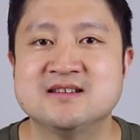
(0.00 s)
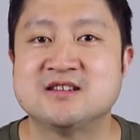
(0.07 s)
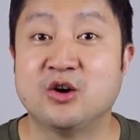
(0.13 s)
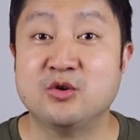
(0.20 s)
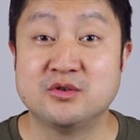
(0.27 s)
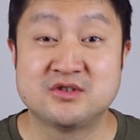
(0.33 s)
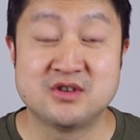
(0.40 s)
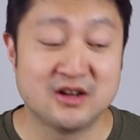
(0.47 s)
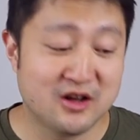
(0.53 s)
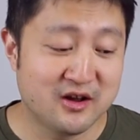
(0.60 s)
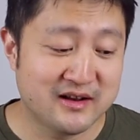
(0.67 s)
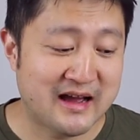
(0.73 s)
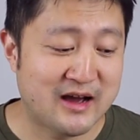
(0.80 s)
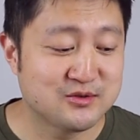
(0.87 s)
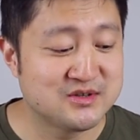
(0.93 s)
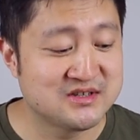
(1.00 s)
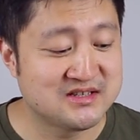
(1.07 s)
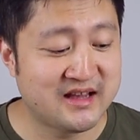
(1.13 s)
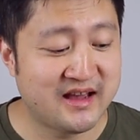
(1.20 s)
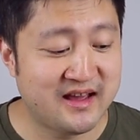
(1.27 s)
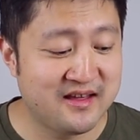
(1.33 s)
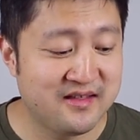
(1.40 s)
So to learn how to
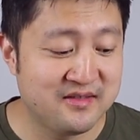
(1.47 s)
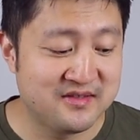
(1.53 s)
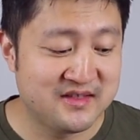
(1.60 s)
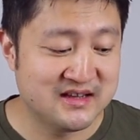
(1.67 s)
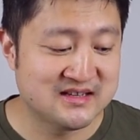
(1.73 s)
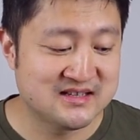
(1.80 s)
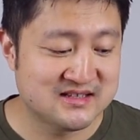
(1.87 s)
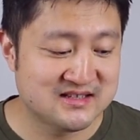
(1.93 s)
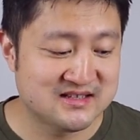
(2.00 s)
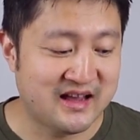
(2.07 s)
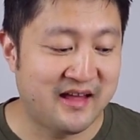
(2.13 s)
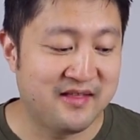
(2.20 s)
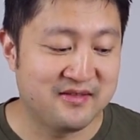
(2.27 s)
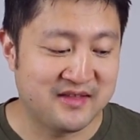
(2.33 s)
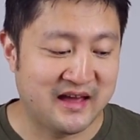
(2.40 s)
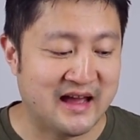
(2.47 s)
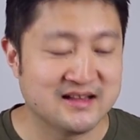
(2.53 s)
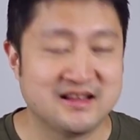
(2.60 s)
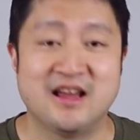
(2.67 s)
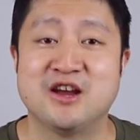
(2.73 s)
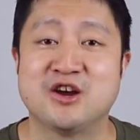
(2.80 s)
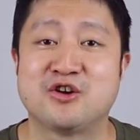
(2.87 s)
say this and
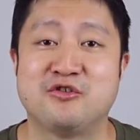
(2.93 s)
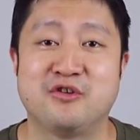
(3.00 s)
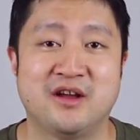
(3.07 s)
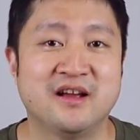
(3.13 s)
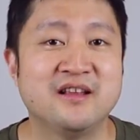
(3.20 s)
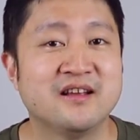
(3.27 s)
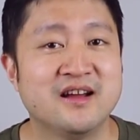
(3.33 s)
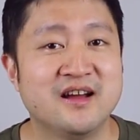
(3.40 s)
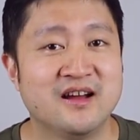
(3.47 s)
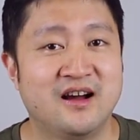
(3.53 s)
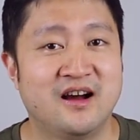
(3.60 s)
that in Korean,